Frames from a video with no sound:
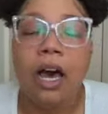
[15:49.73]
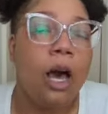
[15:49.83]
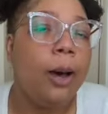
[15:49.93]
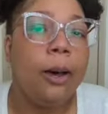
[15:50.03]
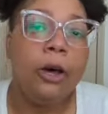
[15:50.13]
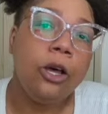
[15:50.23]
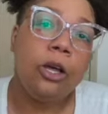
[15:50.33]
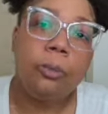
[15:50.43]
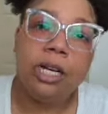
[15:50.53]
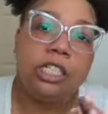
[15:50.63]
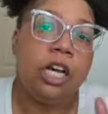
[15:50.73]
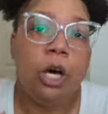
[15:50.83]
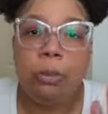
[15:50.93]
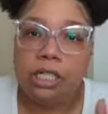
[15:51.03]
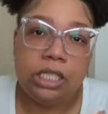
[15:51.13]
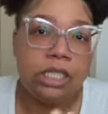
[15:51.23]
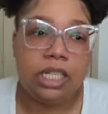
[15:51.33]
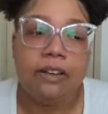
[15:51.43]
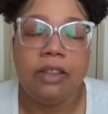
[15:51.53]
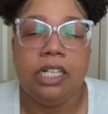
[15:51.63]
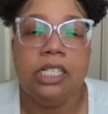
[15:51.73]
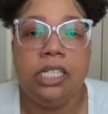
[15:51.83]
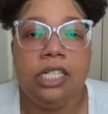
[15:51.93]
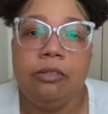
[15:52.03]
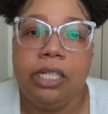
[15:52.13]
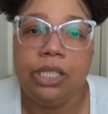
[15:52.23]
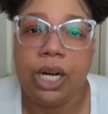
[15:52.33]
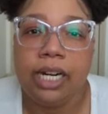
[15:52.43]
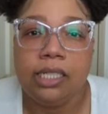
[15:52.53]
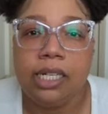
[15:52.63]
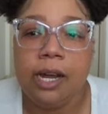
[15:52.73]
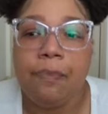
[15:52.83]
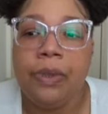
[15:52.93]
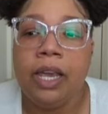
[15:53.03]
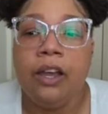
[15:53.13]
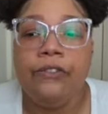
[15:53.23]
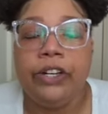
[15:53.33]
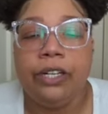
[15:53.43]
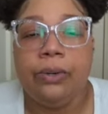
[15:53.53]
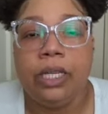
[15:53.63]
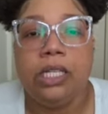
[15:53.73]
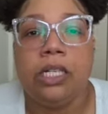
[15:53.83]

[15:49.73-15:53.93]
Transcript: a whole bunch of stuff that just need to be charged up frequently.